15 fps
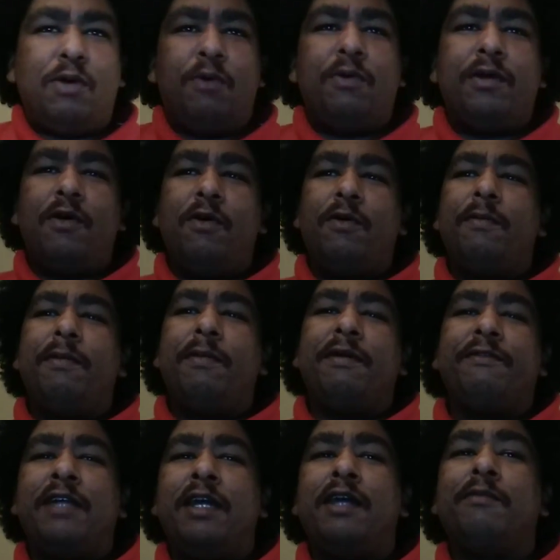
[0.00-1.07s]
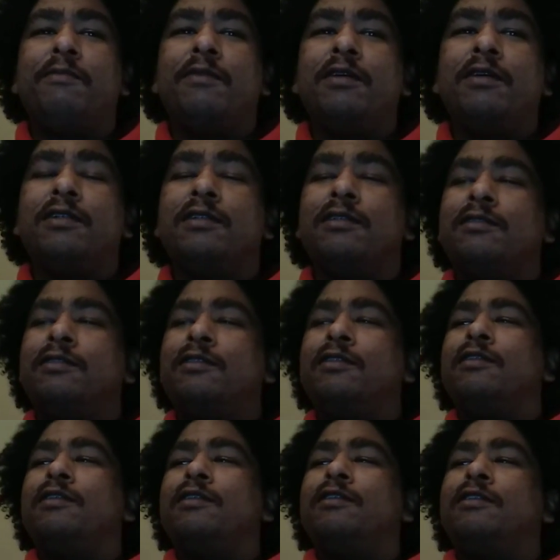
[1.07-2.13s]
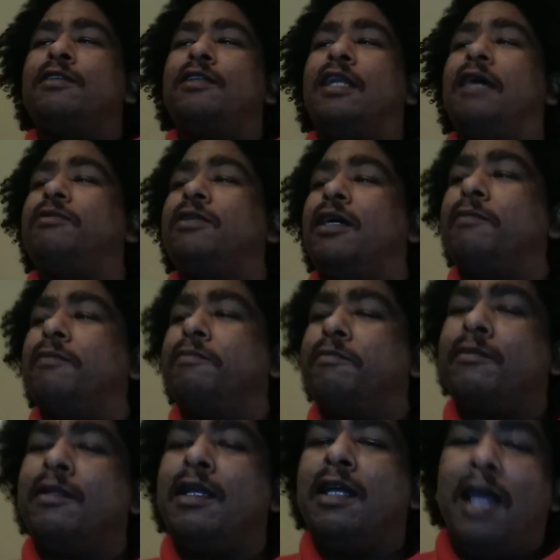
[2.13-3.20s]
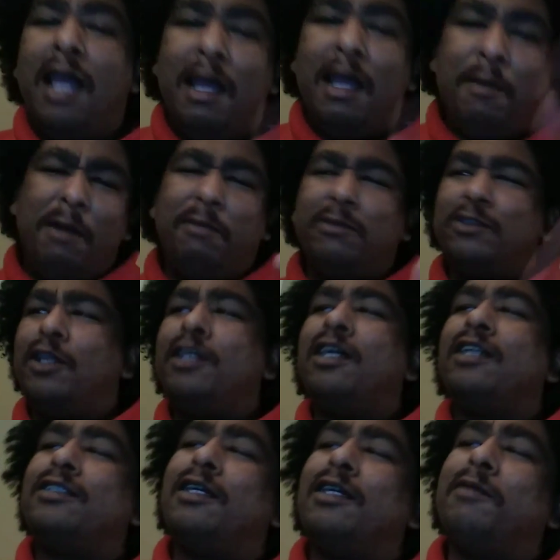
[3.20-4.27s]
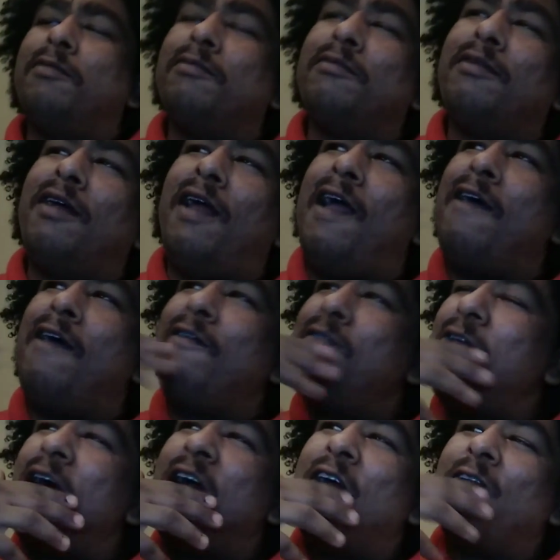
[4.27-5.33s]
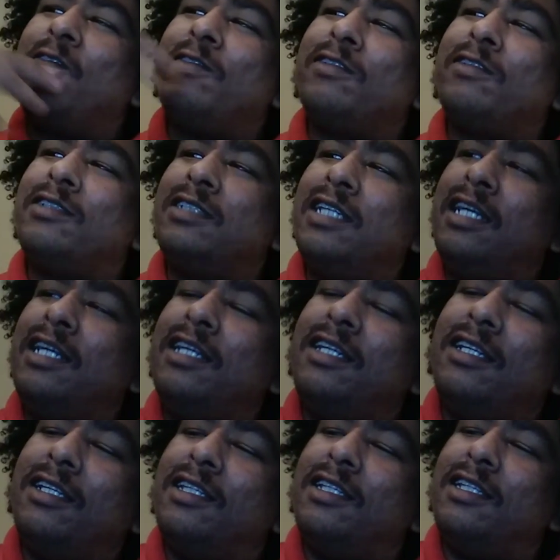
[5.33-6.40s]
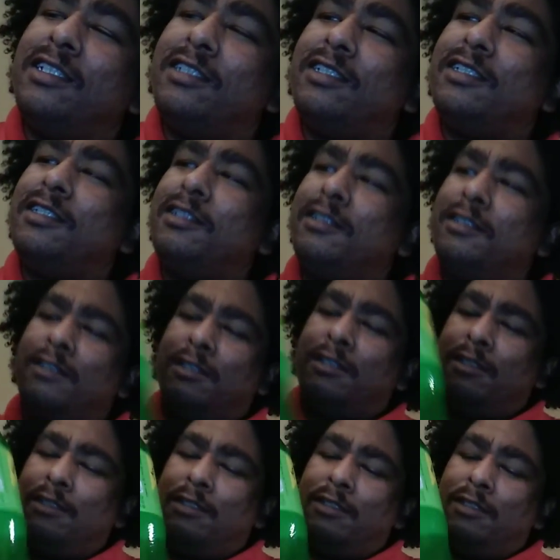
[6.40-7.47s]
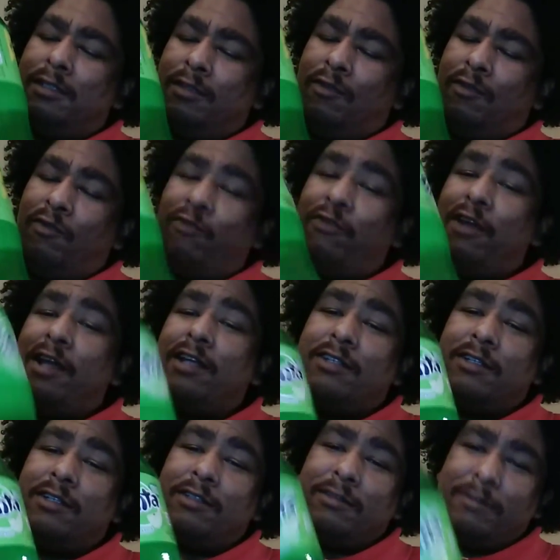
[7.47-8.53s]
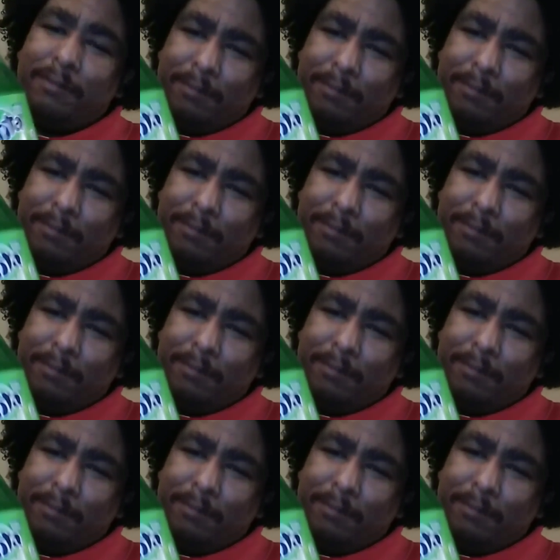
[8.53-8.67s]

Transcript: why I want to go on my damn uh, laptop. Hey, but I'm gonna show y'all something. Have y'all ever seen this Fanta?